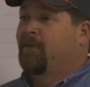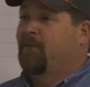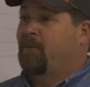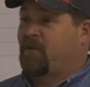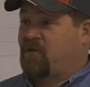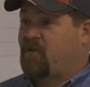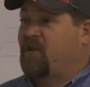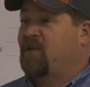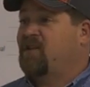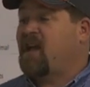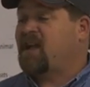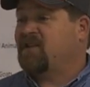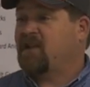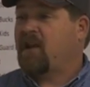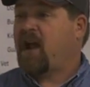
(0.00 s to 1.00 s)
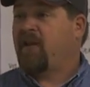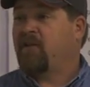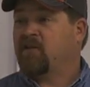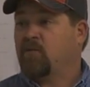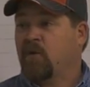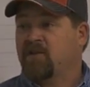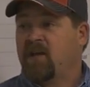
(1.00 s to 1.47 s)
But you can kind of see how
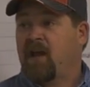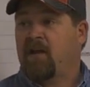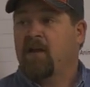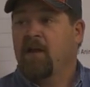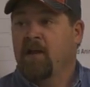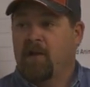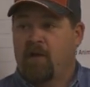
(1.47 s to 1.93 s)
this works out.